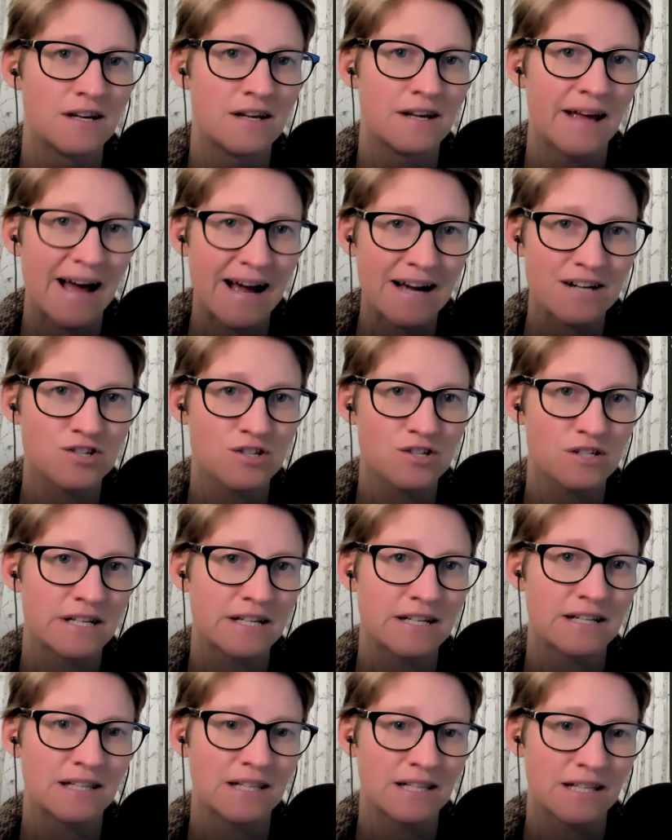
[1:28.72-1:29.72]

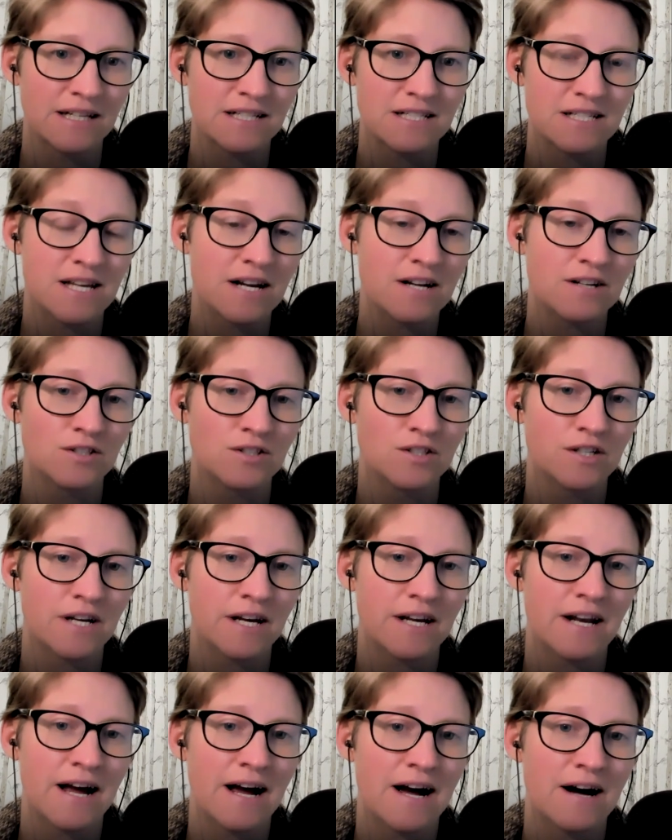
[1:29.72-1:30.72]
Actually, let's take a look
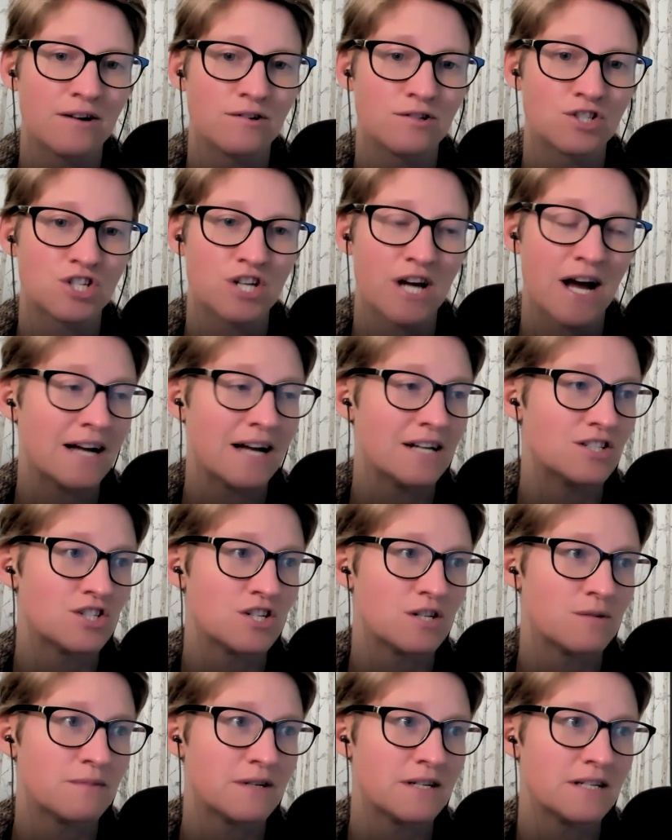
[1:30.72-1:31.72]
at how Chat
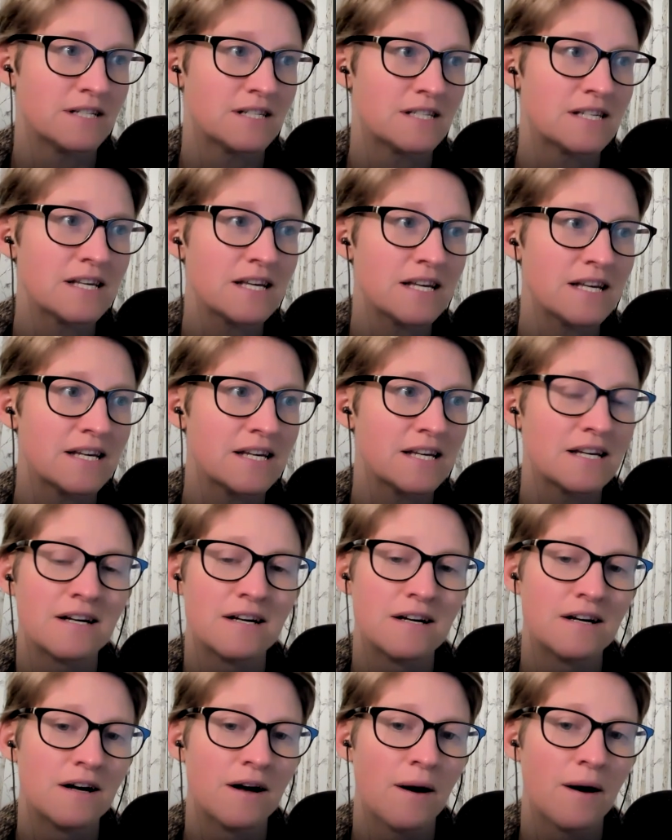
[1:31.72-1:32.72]
GPT
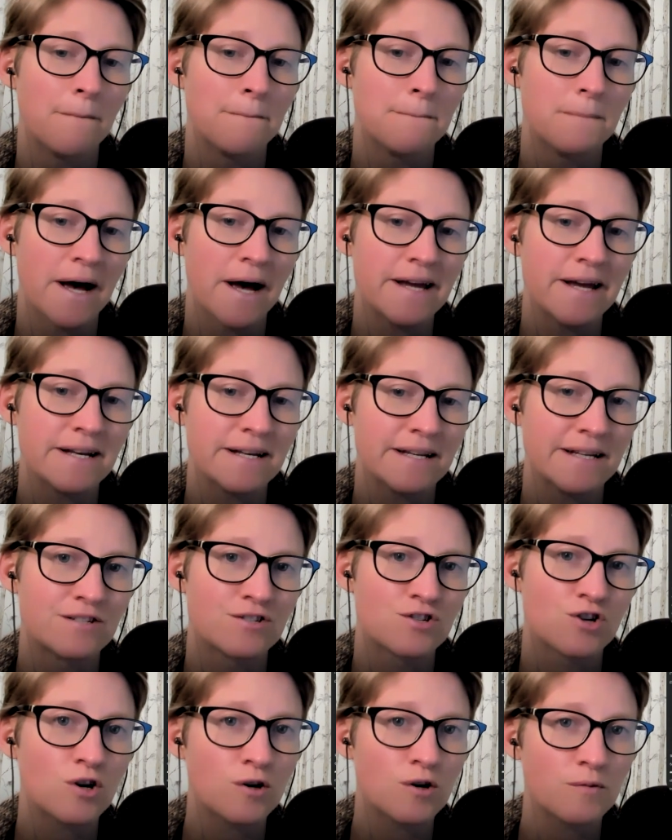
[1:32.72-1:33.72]
might
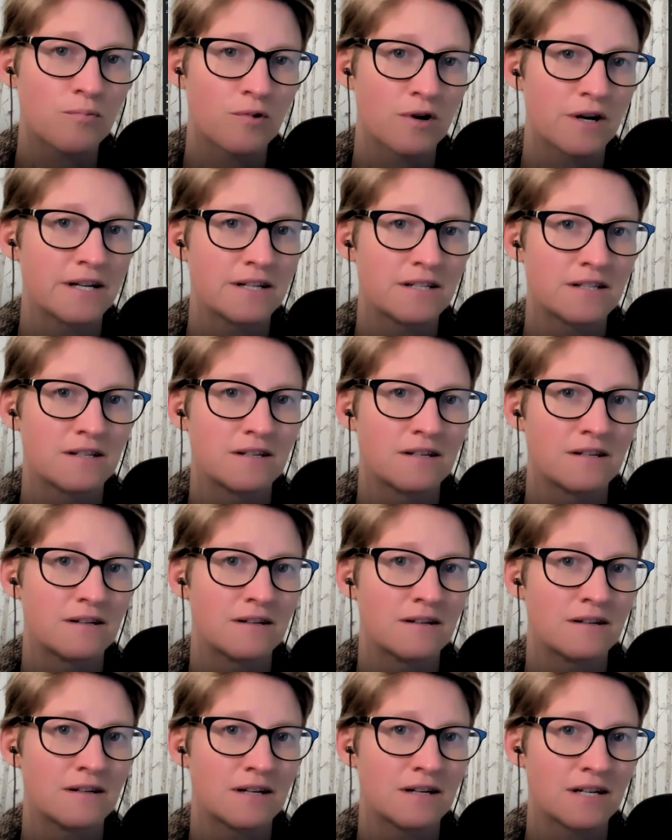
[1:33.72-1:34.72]
interpret
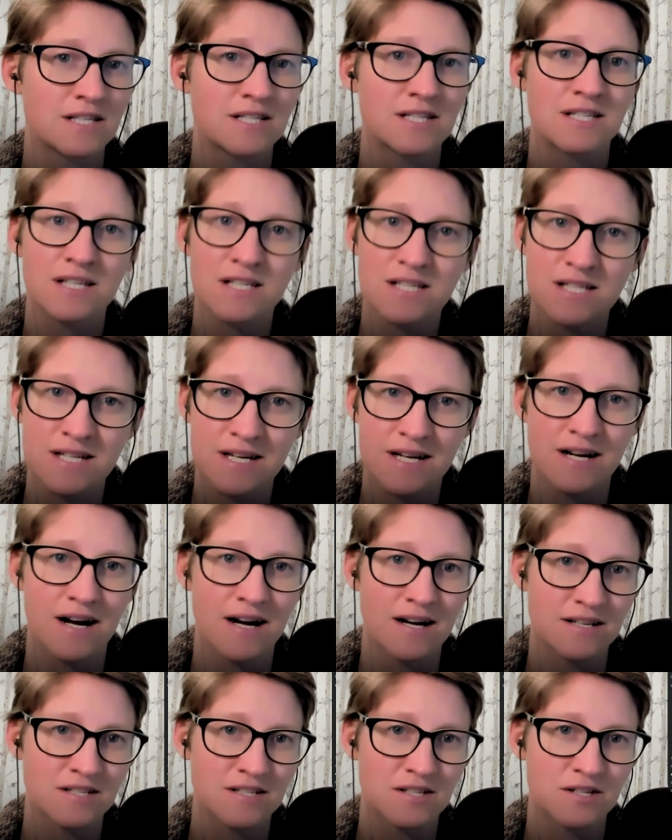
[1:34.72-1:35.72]
assisting
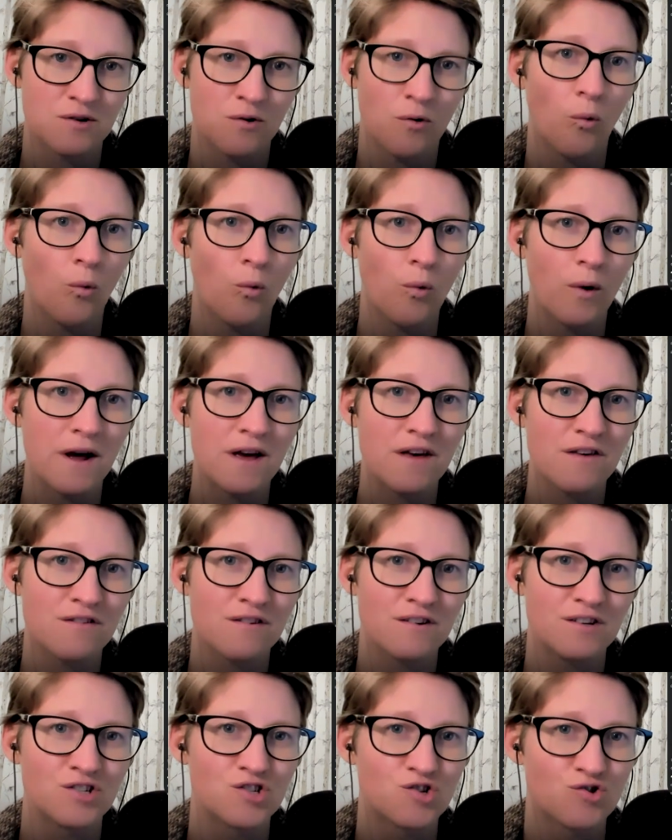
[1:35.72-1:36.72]
us with
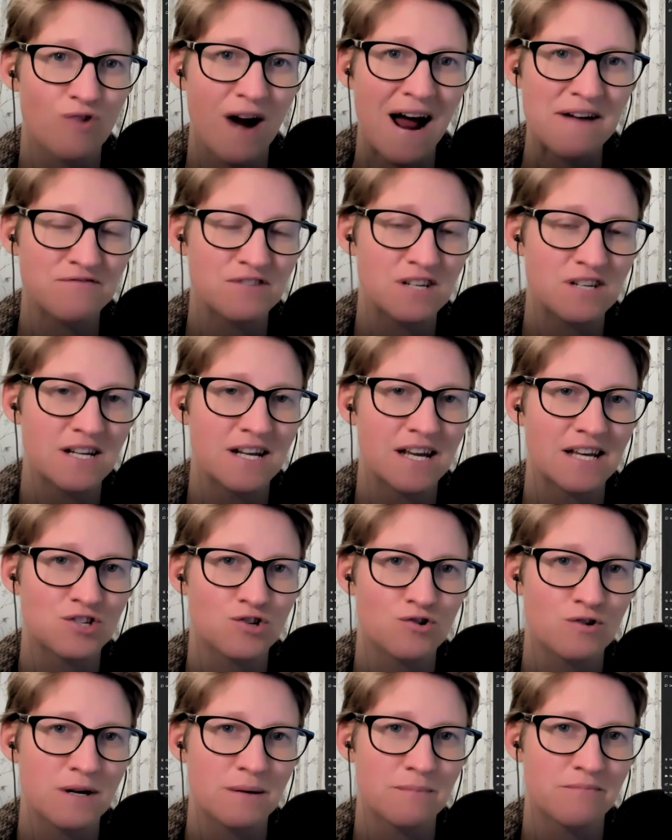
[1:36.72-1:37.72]
drafting a
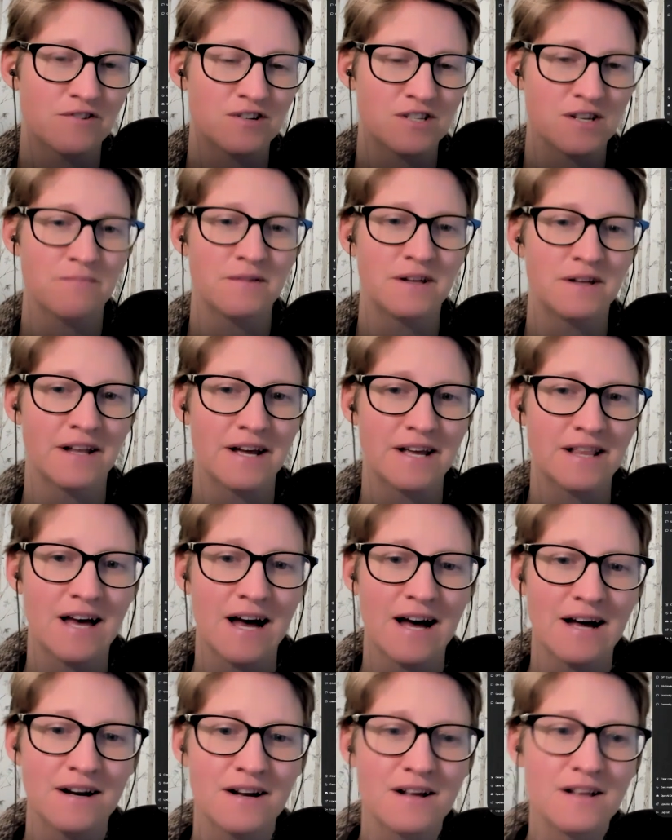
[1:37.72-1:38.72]
script for something like
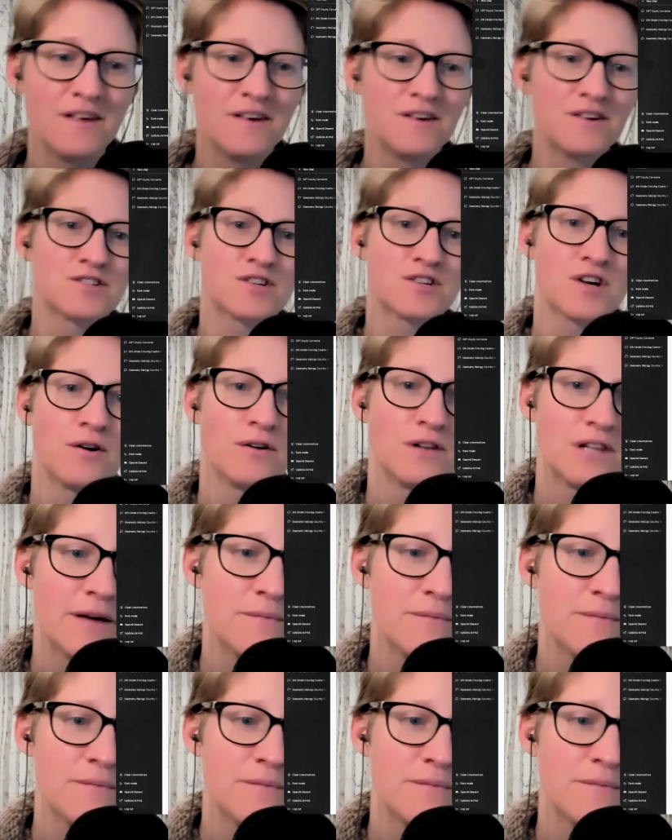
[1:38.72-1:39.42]
that. So let